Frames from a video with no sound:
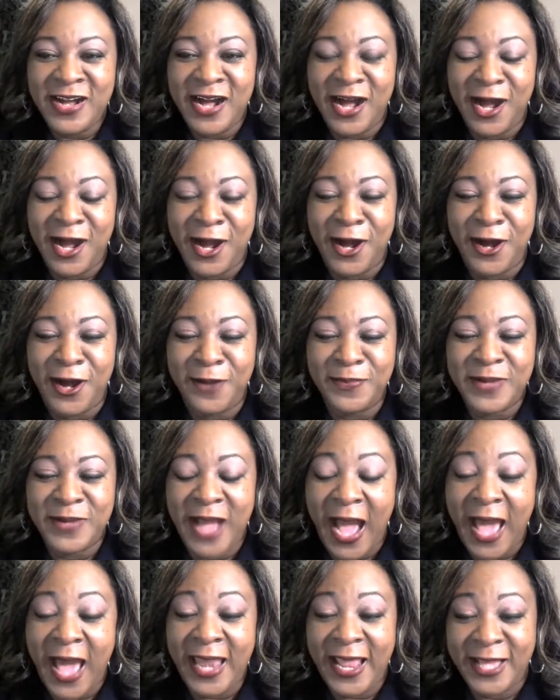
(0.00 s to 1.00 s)

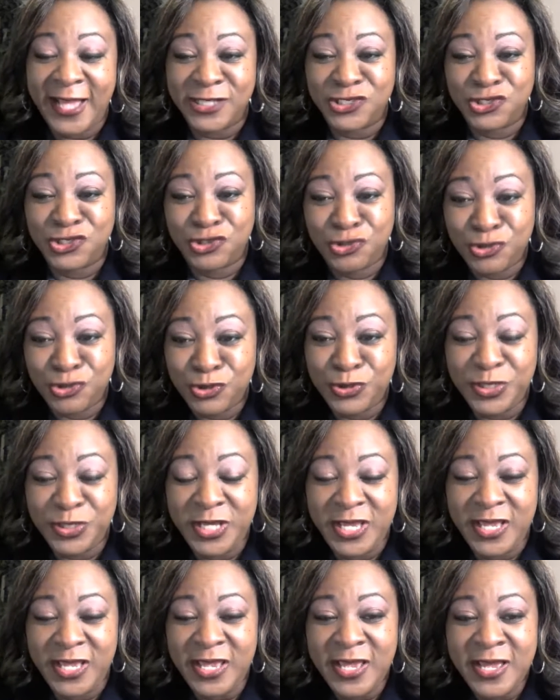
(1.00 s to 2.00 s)
God has
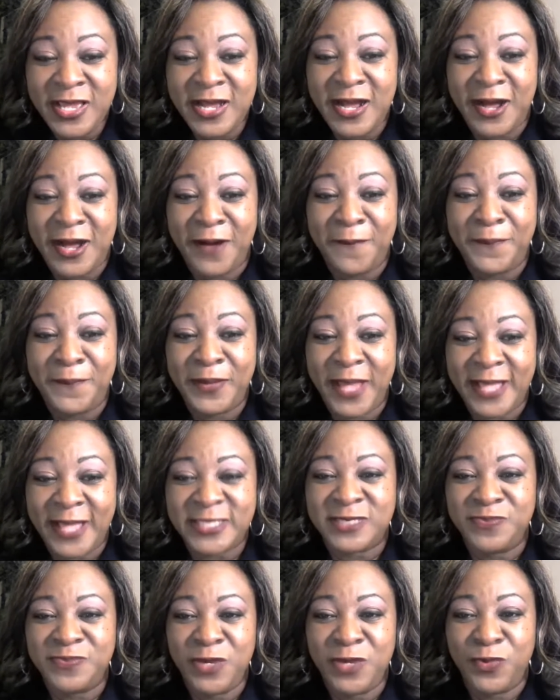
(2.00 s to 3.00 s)
truly
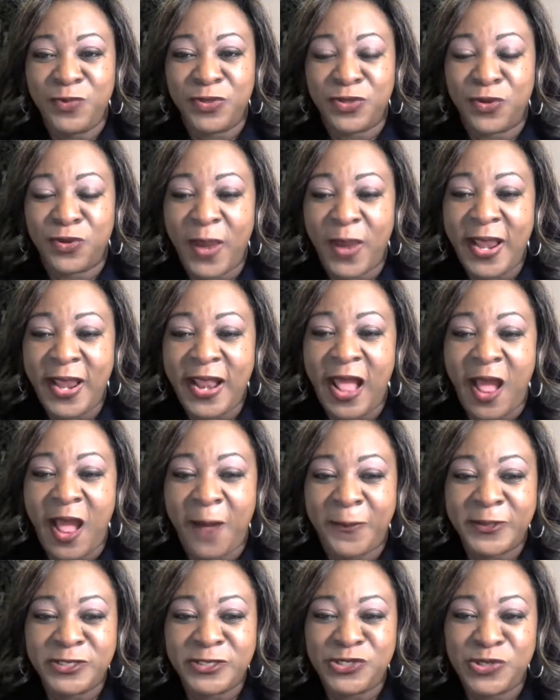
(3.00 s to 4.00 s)
blessed me with great
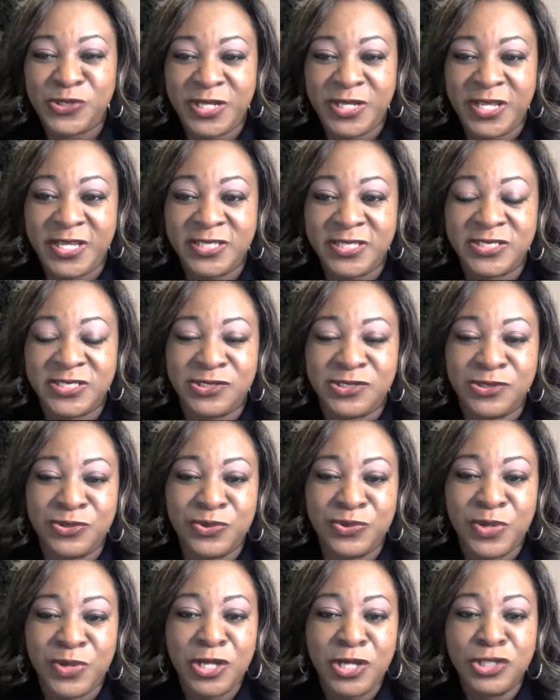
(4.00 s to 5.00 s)
opportunities
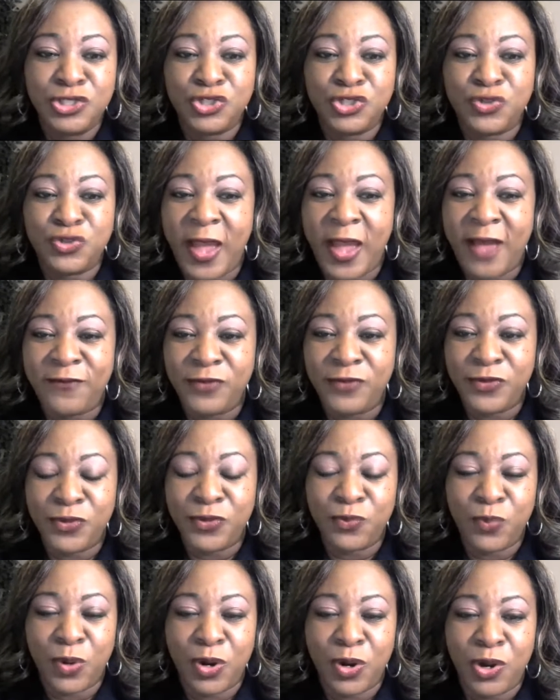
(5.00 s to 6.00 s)
to travel
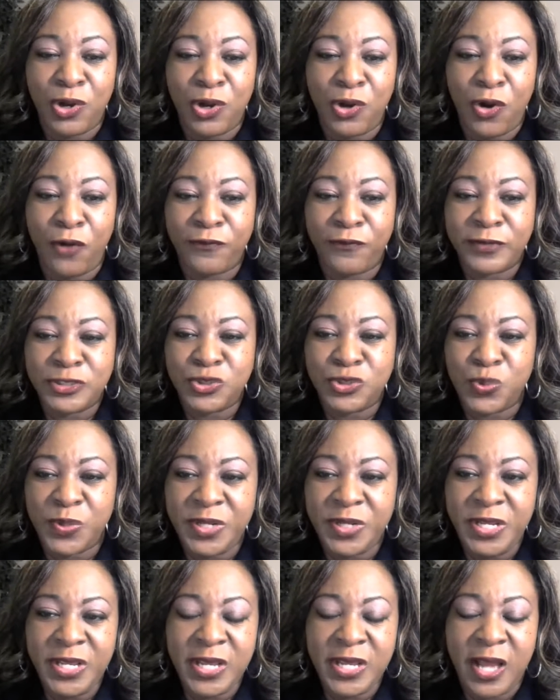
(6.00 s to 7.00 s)
the world over
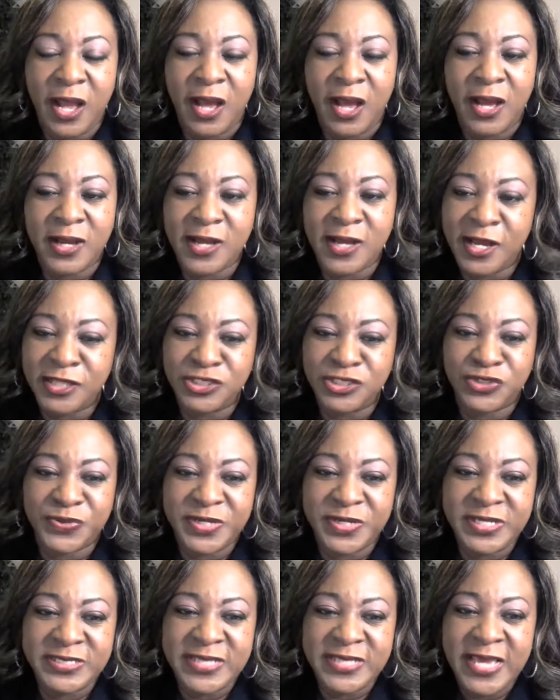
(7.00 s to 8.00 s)
20
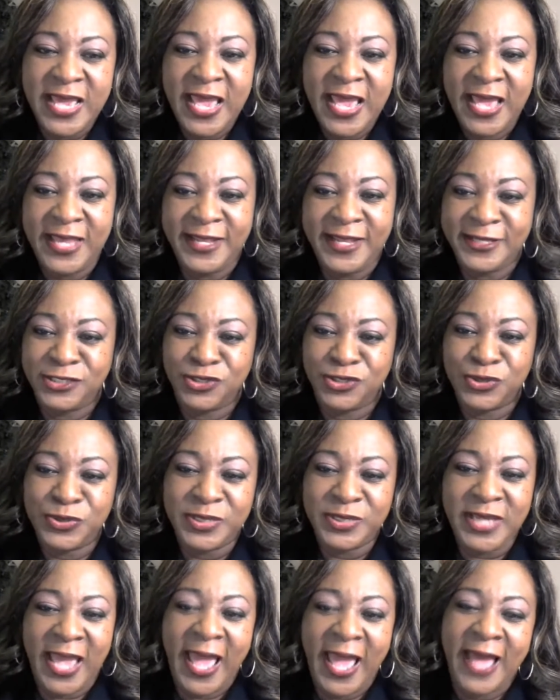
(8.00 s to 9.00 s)
countries, and it
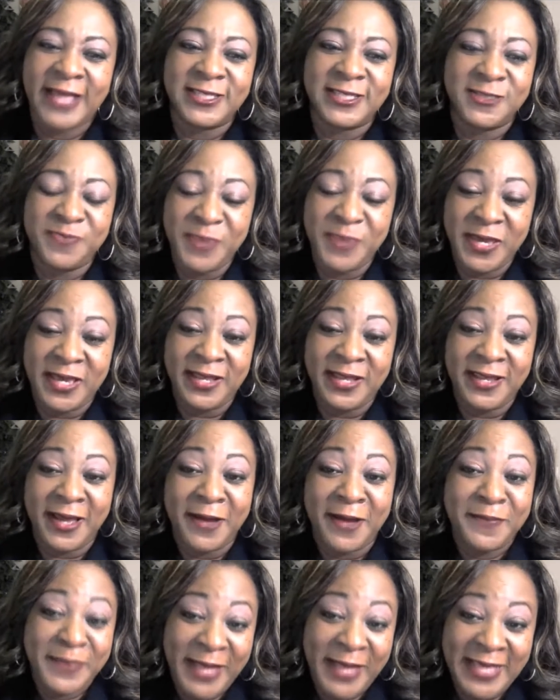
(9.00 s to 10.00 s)
truly has been
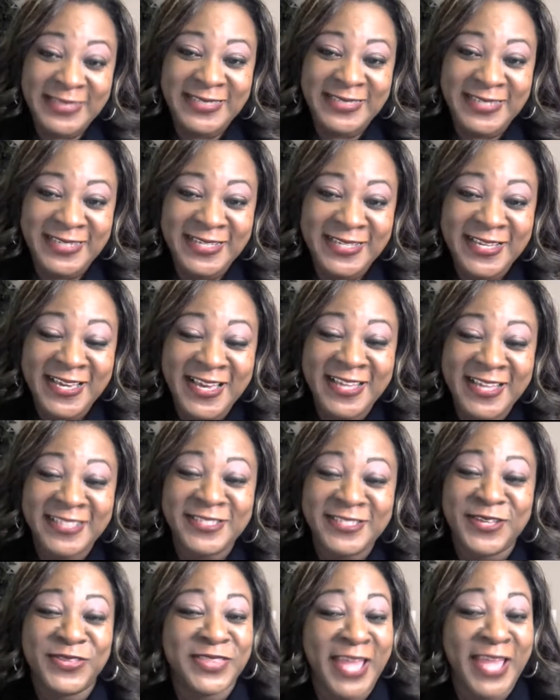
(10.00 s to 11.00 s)
a blessing.
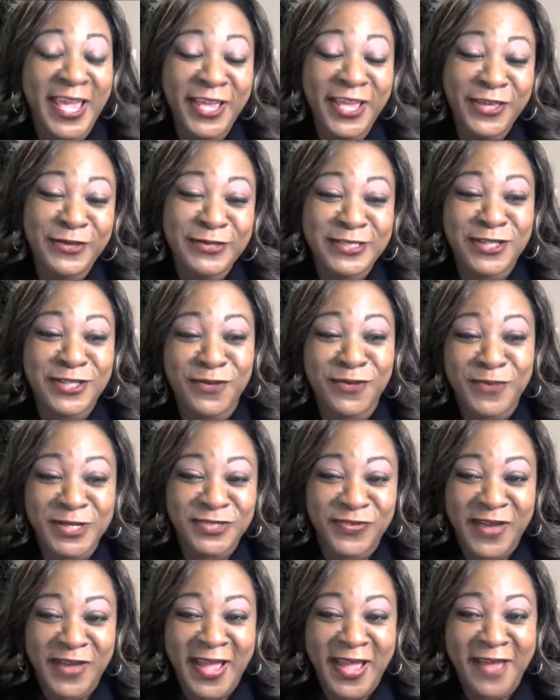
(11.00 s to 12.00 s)
So thank you so
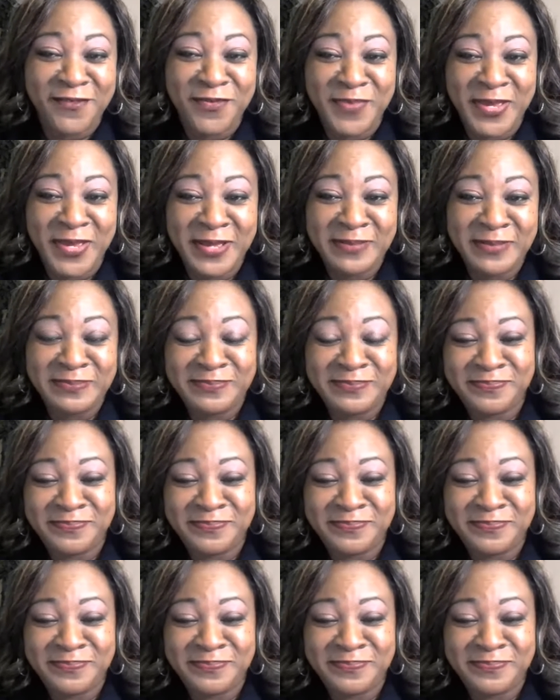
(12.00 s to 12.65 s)
much for having me.